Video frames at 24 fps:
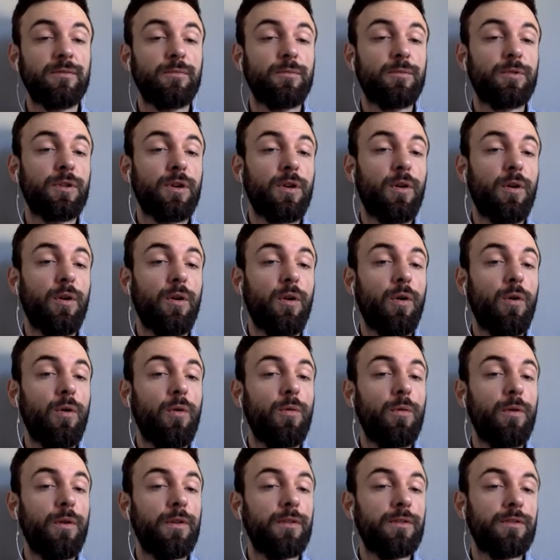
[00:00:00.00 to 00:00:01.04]
we're
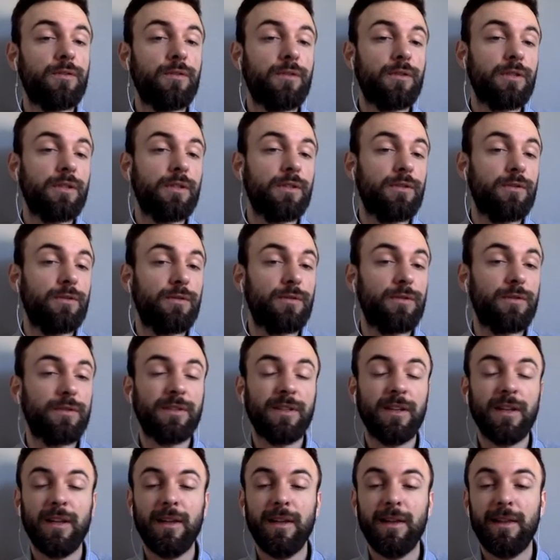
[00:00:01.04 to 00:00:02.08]
always going to use
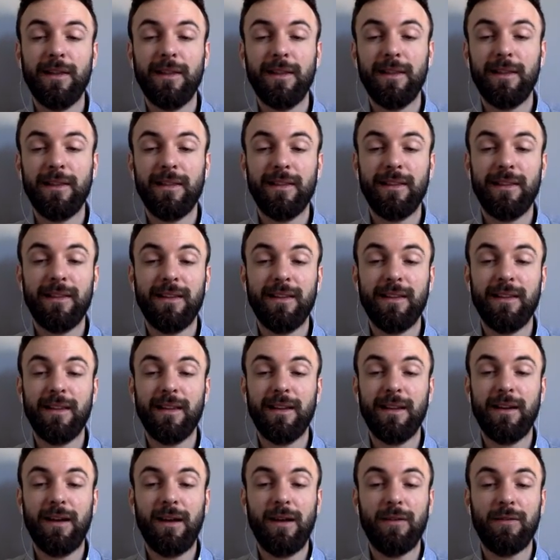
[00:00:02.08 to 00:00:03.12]
the
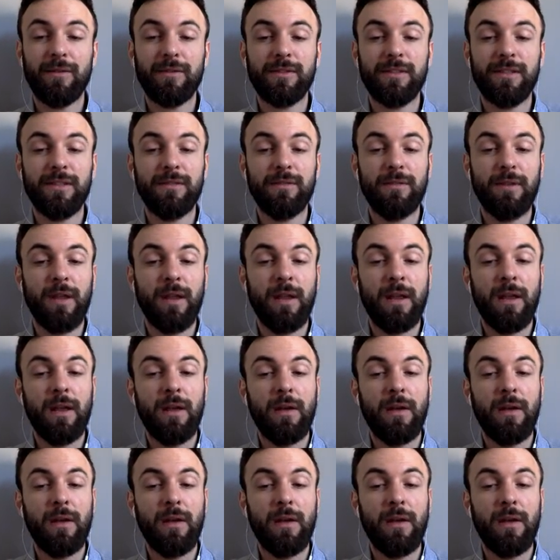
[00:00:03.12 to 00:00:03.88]
auxiliary,